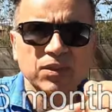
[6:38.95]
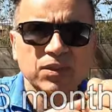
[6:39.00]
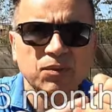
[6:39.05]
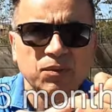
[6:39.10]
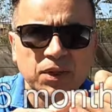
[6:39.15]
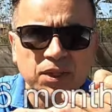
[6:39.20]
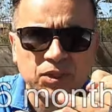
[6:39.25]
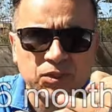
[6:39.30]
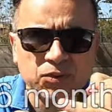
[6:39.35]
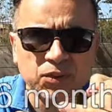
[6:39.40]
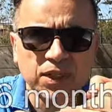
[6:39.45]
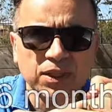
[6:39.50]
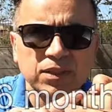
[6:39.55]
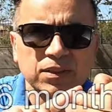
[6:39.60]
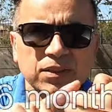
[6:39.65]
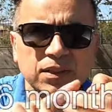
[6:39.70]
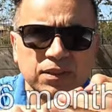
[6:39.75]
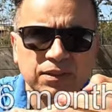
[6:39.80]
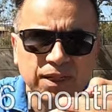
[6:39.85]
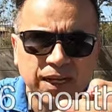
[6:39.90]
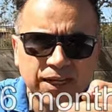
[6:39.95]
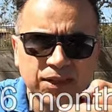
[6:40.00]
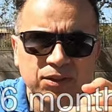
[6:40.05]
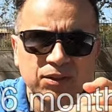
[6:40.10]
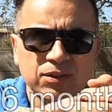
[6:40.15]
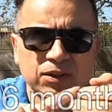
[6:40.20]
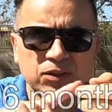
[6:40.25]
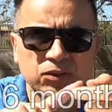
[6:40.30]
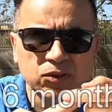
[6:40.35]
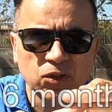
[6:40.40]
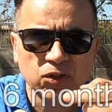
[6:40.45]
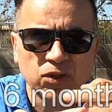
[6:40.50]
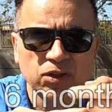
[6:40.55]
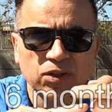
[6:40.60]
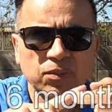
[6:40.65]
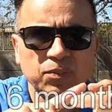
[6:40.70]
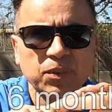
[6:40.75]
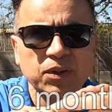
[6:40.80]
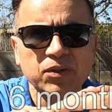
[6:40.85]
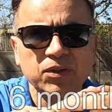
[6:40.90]
the registration, the tires, the starter,
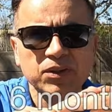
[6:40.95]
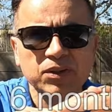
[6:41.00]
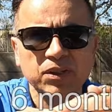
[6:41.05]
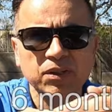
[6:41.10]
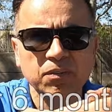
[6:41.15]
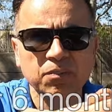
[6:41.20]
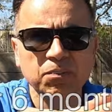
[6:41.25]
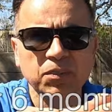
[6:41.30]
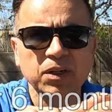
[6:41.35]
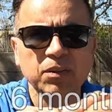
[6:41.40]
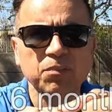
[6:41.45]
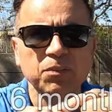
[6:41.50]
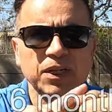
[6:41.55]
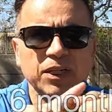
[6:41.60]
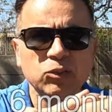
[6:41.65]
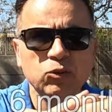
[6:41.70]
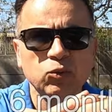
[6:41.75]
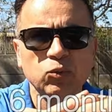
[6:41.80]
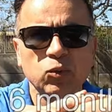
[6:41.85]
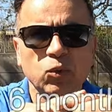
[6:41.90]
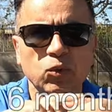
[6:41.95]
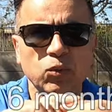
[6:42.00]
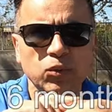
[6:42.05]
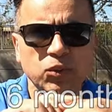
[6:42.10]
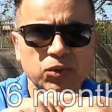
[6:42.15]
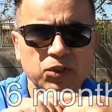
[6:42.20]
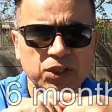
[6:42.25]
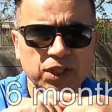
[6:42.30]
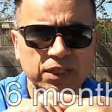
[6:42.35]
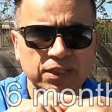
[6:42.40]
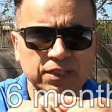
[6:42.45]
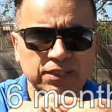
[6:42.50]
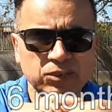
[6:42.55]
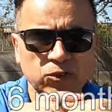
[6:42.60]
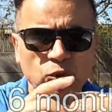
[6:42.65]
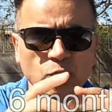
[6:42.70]
the power steering pump, and two oil changes.